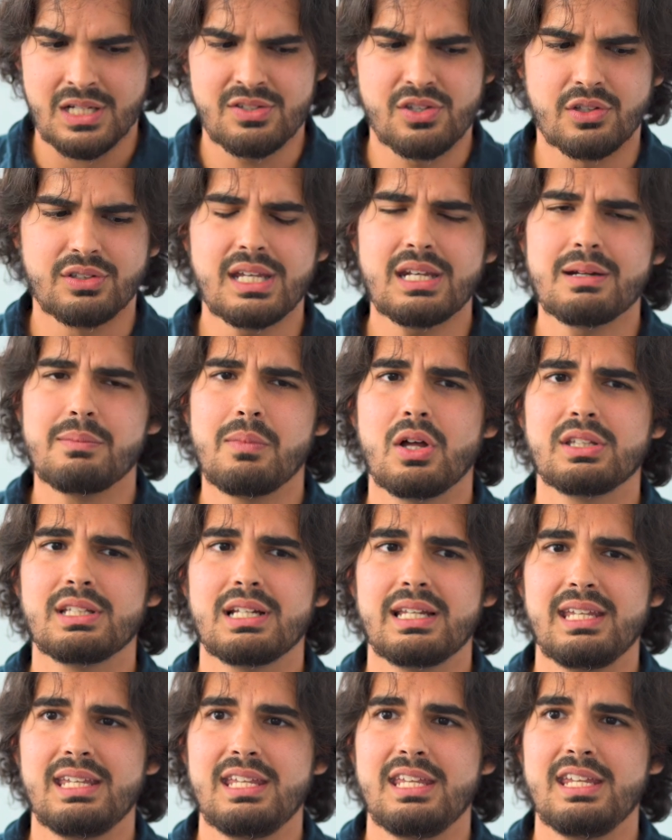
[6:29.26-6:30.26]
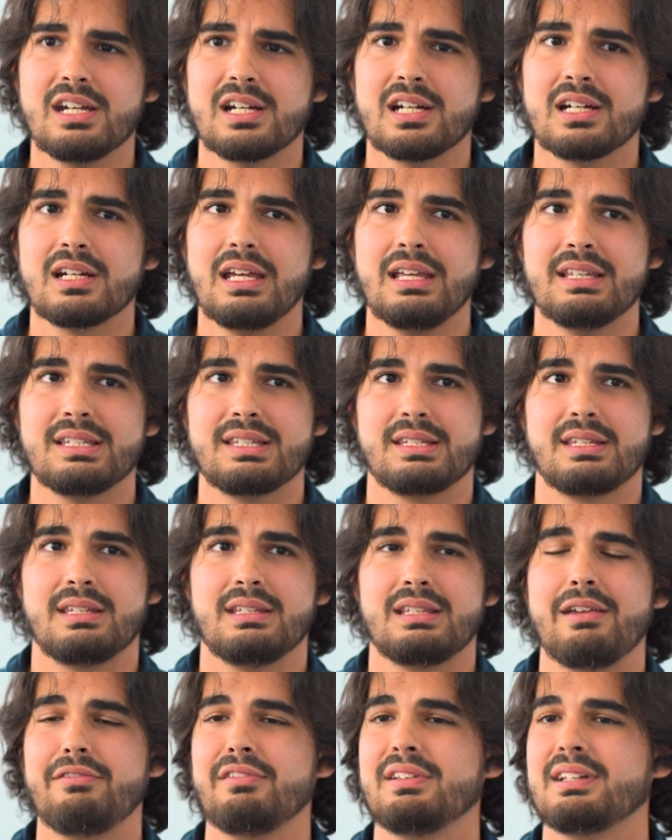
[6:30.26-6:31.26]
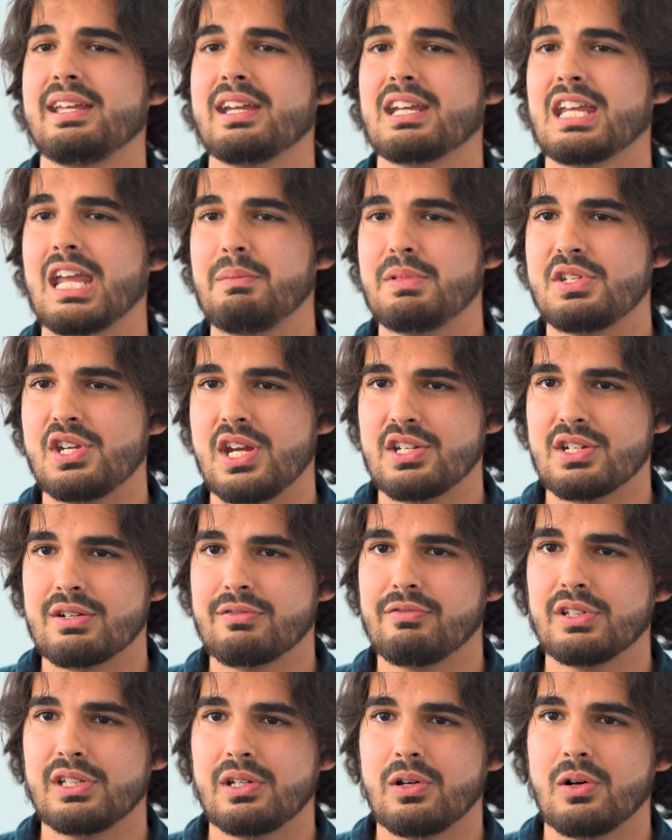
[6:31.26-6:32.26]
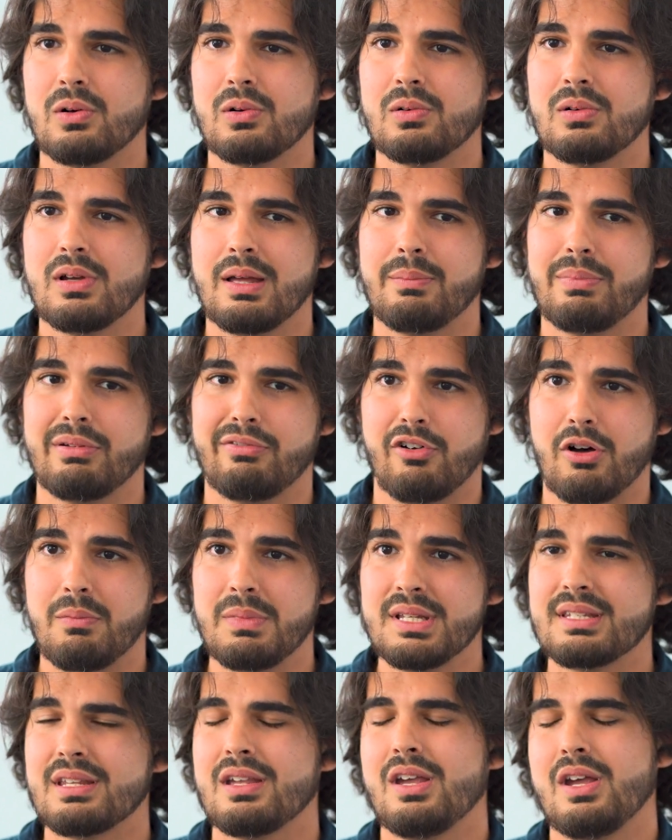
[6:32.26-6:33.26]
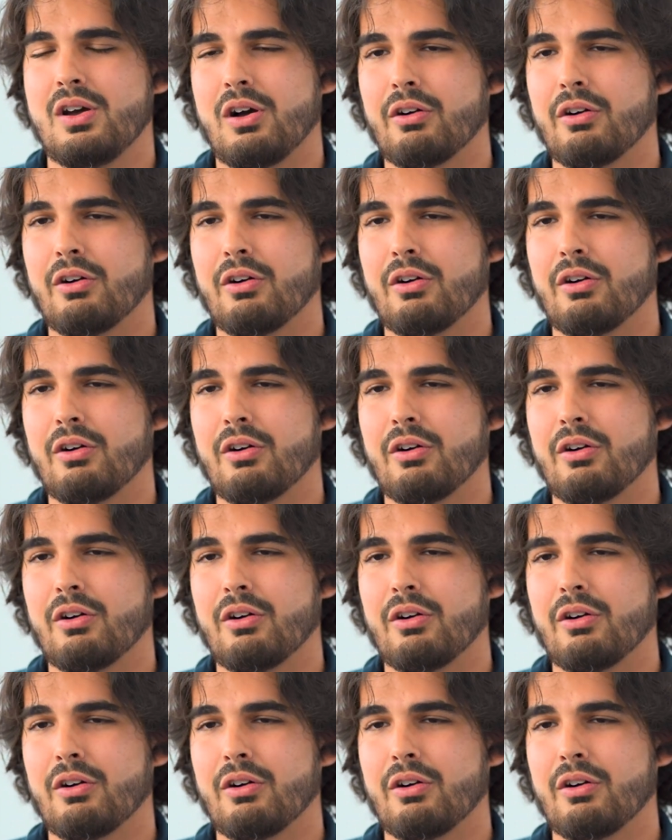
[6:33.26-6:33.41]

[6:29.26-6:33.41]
So data modeling here is definitely a game changer for the whole performance.